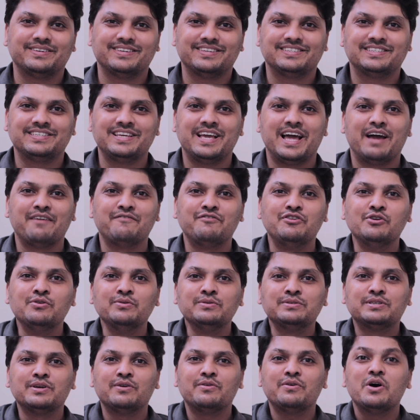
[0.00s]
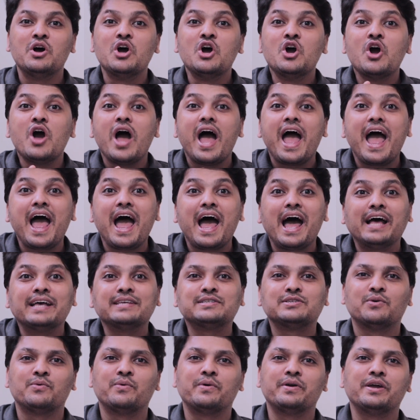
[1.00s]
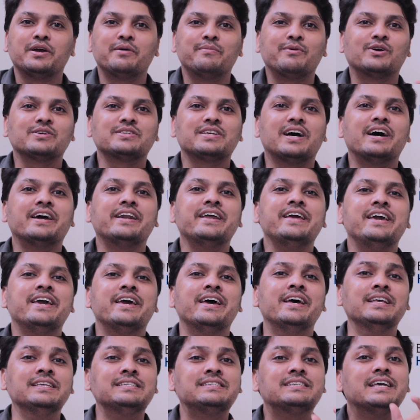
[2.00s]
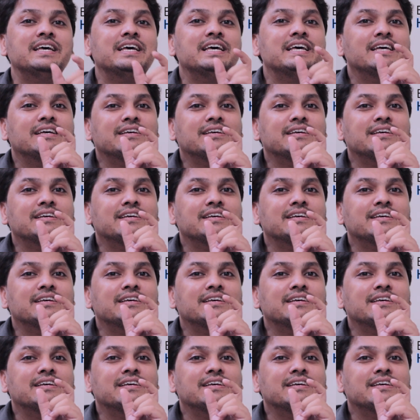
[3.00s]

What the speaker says: See, I have used the has over here because Hari is